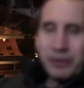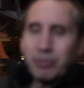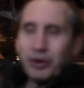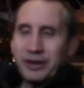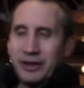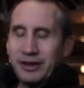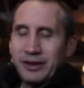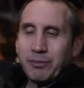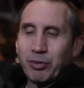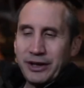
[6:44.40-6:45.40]
and
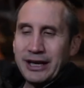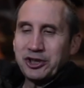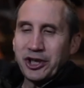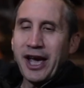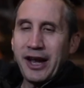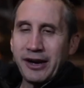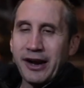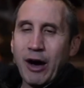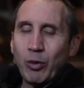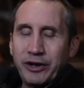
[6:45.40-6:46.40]
pretty educated in
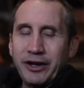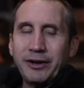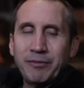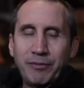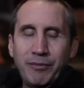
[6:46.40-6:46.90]
how we did it.